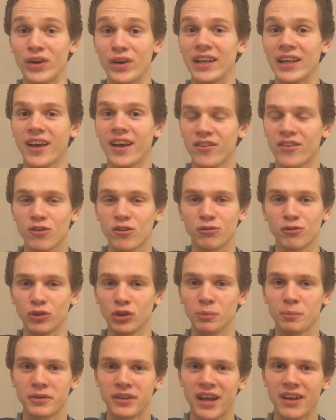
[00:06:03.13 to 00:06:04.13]
realize your
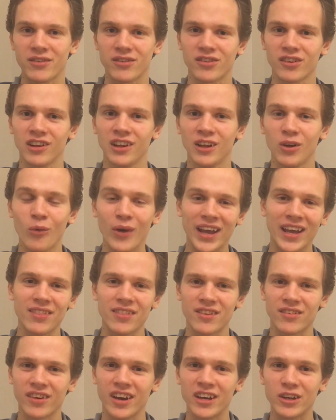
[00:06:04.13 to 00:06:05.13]
full potential, awaken
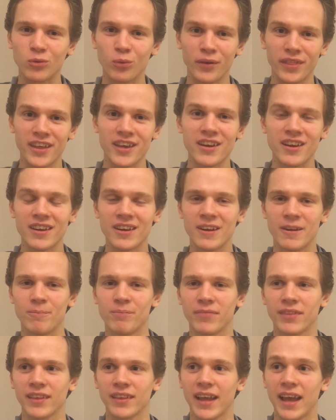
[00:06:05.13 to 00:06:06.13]
the giant within,
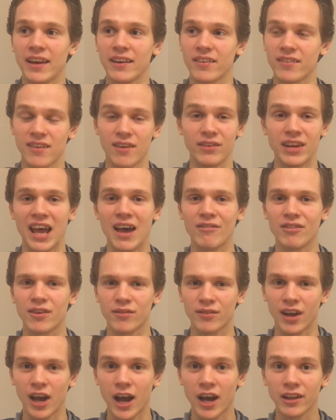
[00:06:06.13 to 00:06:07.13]
and 7 Habits
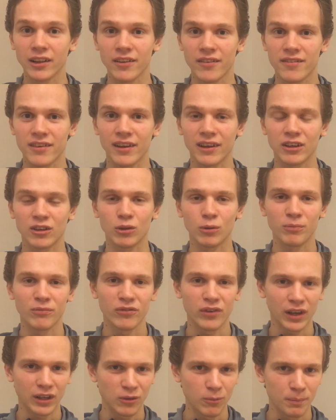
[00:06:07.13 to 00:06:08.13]
of Highly
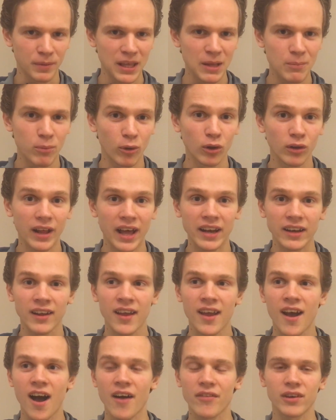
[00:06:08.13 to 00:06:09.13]
Effective People, and
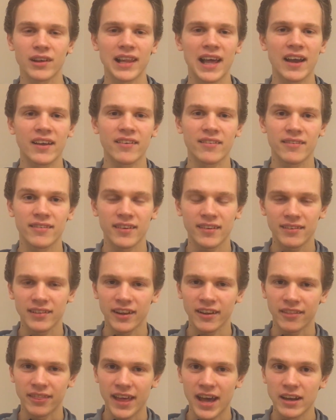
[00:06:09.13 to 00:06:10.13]
other classics
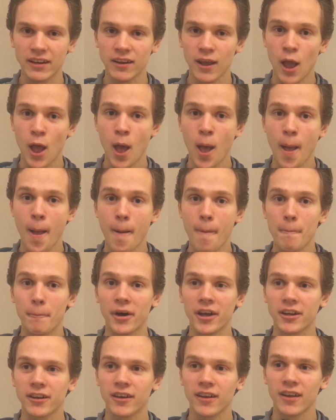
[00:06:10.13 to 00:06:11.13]
like that.
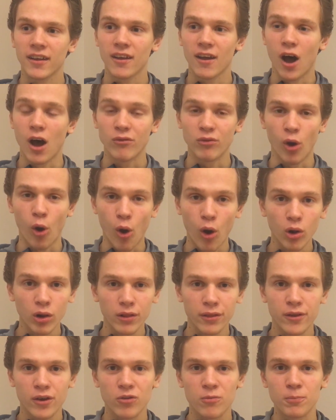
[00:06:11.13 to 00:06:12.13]
But of all
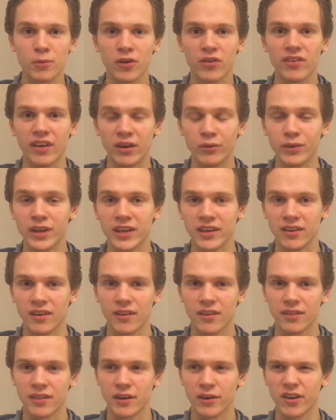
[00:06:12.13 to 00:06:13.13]
those books I read,
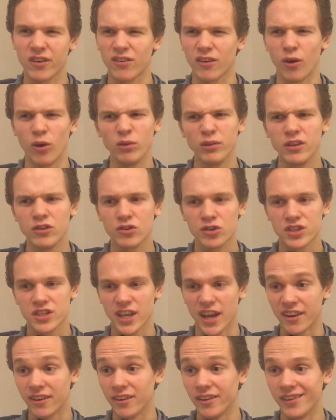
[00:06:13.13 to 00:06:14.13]
there is only just
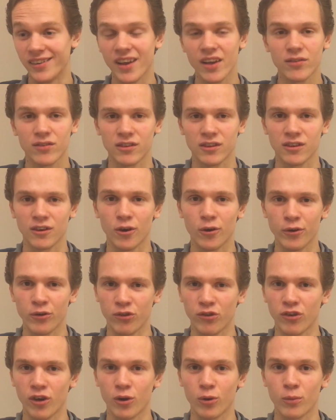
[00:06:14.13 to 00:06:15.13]
a dozen or
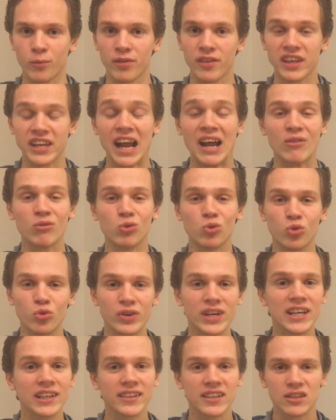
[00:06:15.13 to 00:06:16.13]
so that have
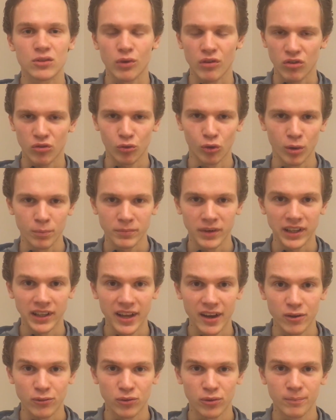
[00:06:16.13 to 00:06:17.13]
really transformed my
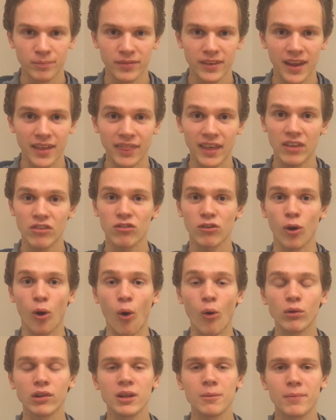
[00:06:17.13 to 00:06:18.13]
life. And that's
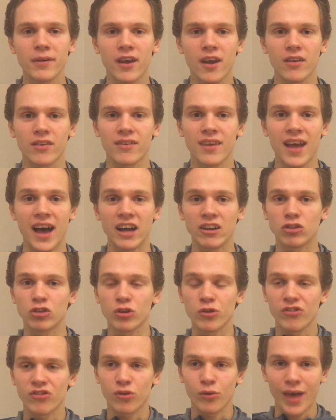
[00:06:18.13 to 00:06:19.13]
only because I
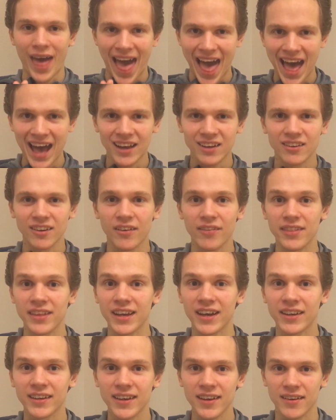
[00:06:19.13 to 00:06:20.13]
chose to act on
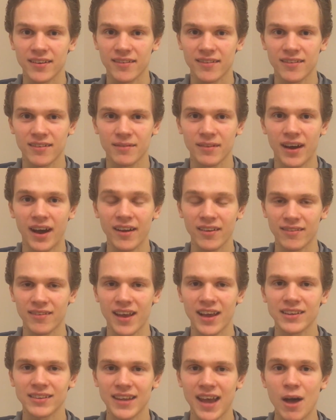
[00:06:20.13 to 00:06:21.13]
the ideas. I
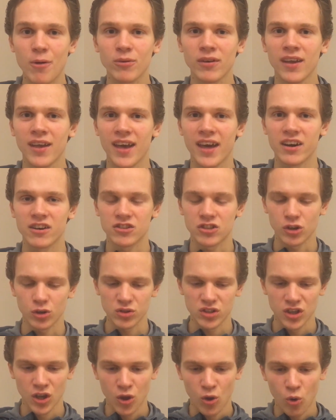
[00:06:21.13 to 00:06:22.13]
sat down and I
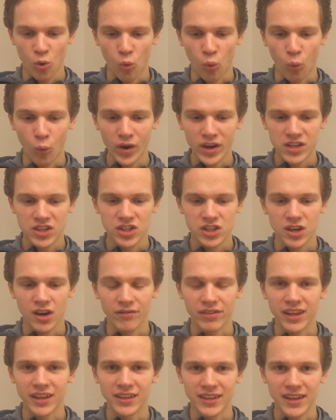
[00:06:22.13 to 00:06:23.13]
chose which
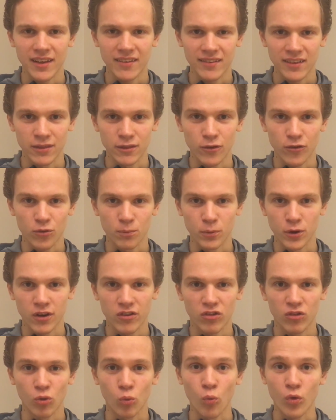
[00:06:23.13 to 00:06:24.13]
of the ideas in those
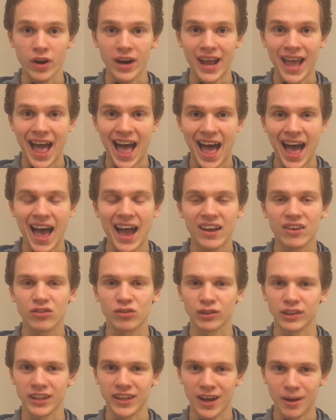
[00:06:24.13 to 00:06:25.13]
books would I
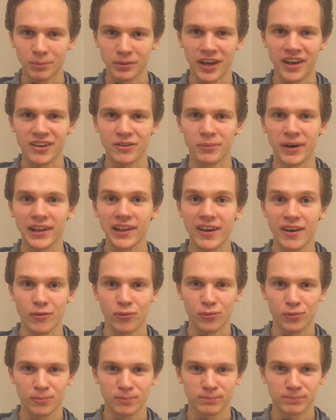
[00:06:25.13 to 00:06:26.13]
actually apply to my
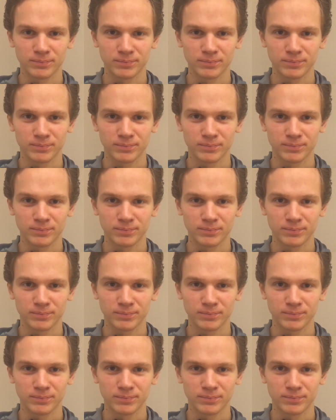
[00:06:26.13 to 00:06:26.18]
life.